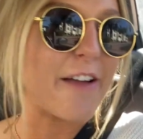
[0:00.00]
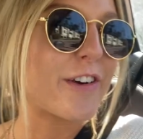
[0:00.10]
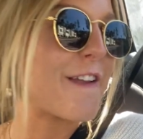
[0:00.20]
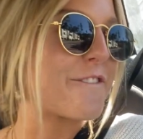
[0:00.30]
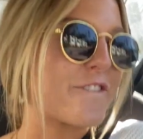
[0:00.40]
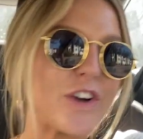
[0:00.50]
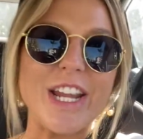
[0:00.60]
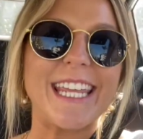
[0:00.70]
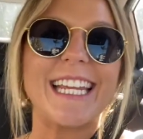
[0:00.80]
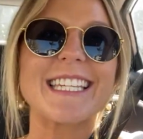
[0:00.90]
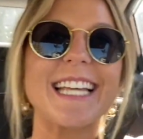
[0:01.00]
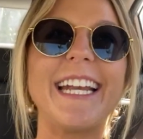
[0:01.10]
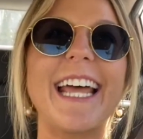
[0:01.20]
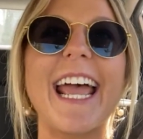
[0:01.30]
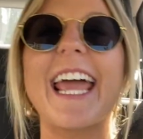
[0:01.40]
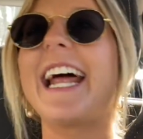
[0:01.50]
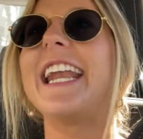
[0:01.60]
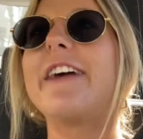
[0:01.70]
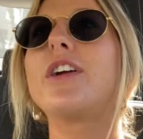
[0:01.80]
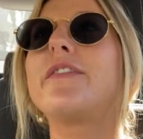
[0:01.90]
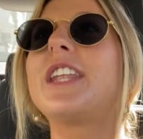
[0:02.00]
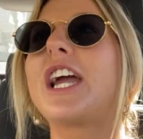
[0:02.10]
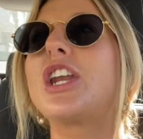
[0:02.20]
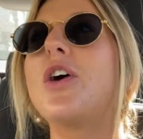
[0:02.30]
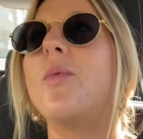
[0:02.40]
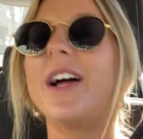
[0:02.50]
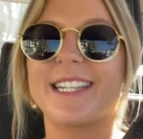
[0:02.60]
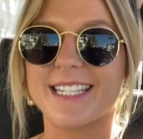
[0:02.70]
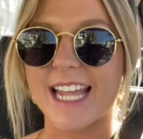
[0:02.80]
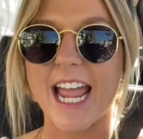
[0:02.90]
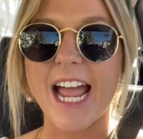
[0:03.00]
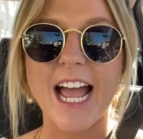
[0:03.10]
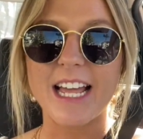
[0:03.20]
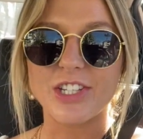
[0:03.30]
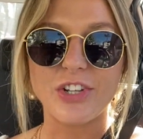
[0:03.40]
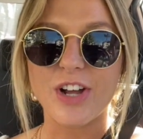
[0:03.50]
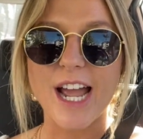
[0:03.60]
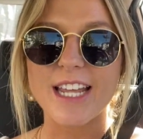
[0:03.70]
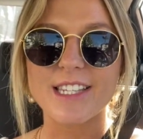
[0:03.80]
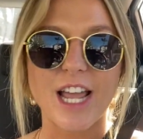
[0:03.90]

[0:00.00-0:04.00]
every freaking Sunday, and I never even like know what to say to you guys.